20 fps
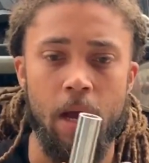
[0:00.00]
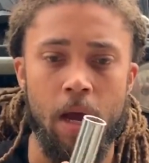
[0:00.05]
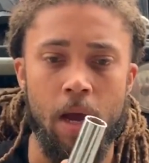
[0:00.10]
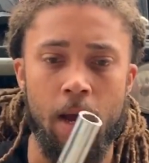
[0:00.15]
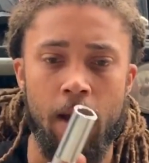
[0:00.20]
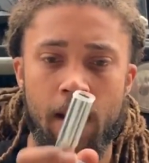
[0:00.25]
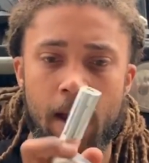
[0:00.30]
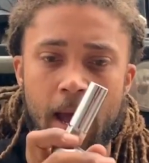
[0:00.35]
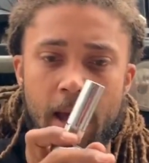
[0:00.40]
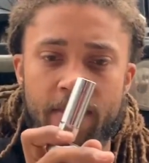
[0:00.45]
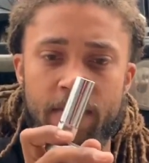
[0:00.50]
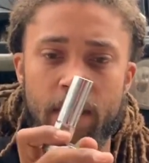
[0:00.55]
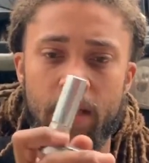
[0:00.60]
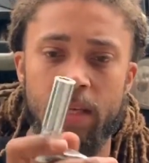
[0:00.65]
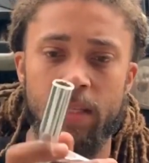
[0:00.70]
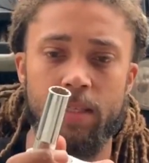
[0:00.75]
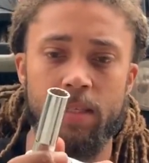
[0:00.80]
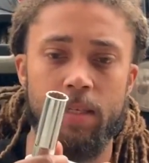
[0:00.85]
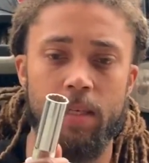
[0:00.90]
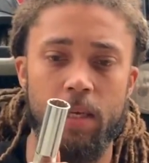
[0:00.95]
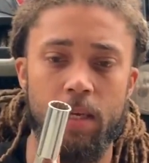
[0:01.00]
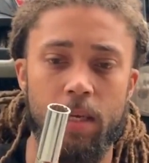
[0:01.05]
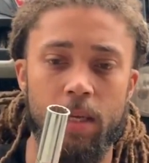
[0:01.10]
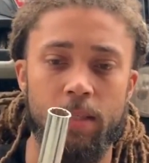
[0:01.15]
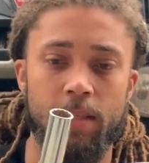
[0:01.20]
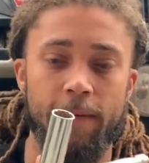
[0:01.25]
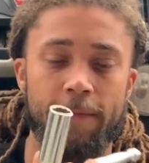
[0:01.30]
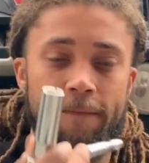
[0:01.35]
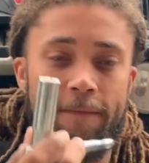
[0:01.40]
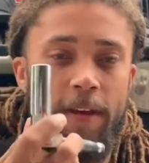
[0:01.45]
I think it's
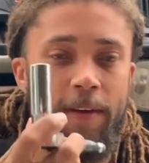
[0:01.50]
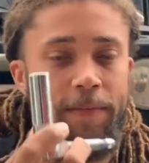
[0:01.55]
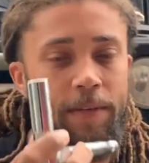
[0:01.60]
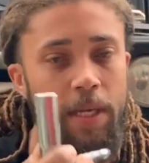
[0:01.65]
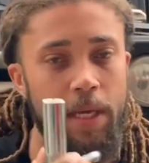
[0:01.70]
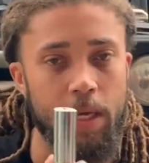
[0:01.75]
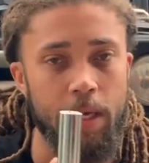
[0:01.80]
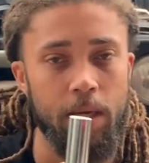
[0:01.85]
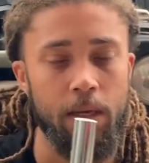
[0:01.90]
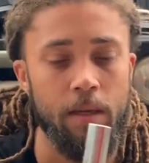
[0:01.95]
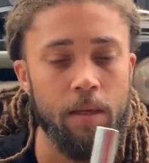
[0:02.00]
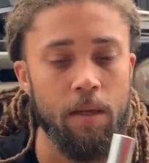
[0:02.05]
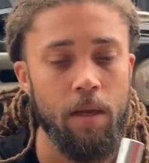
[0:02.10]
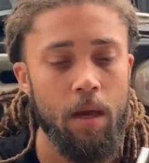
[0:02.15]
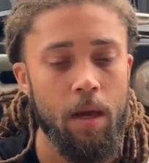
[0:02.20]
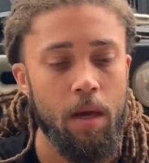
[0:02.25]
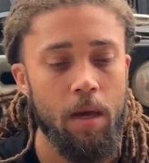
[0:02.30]
a 15